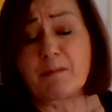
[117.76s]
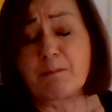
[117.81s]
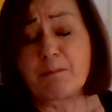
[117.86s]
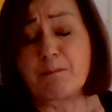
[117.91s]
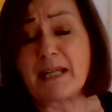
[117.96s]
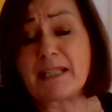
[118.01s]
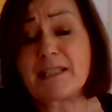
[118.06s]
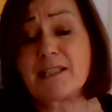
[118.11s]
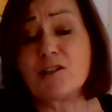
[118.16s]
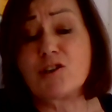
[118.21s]

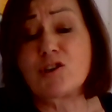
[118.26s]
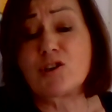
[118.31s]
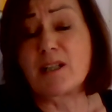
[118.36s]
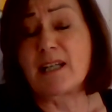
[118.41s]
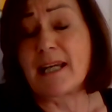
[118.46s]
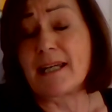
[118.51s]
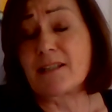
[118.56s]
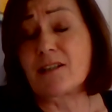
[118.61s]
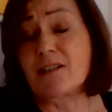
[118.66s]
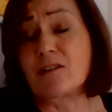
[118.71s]
message to
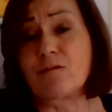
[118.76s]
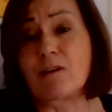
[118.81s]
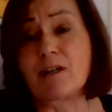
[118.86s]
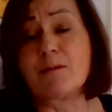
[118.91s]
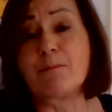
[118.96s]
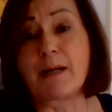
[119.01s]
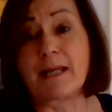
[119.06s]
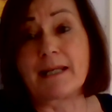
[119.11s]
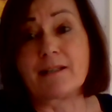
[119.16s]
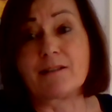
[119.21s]
get the
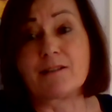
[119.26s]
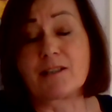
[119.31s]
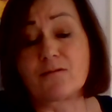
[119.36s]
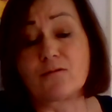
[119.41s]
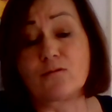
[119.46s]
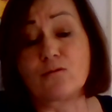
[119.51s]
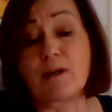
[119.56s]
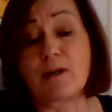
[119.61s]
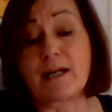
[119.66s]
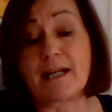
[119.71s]
right balance
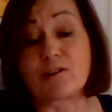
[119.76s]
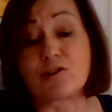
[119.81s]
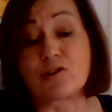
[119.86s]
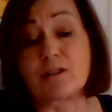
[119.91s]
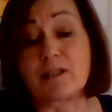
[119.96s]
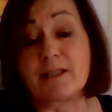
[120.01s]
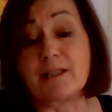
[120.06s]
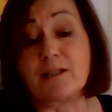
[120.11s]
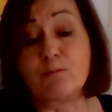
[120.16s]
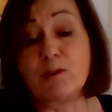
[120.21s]
for,
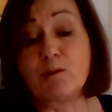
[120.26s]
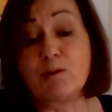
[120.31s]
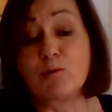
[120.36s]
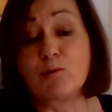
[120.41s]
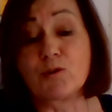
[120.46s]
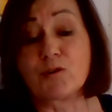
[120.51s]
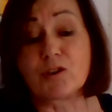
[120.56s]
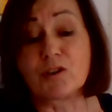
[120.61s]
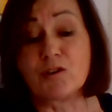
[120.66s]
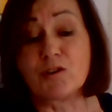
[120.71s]
actually. We
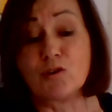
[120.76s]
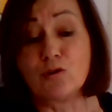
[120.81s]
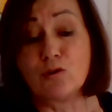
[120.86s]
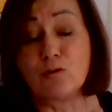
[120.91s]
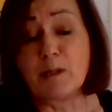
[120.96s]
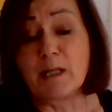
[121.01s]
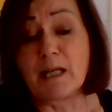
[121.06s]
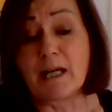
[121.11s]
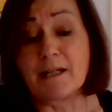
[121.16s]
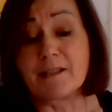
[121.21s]
want a
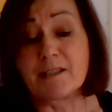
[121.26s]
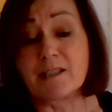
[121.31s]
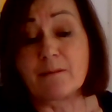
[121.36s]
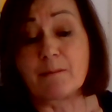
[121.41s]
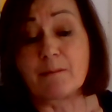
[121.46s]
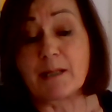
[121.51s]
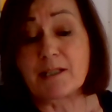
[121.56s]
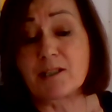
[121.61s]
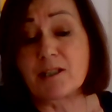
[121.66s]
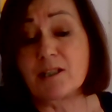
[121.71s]
normalising
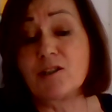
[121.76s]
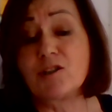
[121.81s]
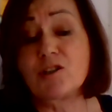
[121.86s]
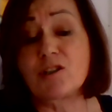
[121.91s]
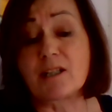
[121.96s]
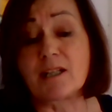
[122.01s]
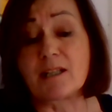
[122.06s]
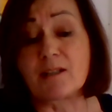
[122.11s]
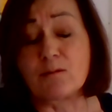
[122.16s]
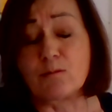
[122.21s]

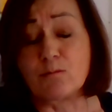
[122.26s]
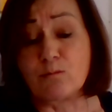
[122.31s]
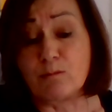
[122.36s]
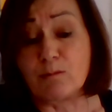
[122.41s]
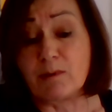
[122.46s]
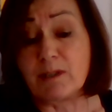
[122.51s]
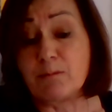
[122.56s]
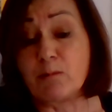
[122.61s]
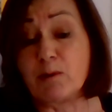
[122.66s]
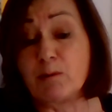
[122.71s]
message
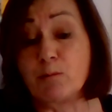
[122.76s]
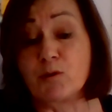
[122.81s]
and we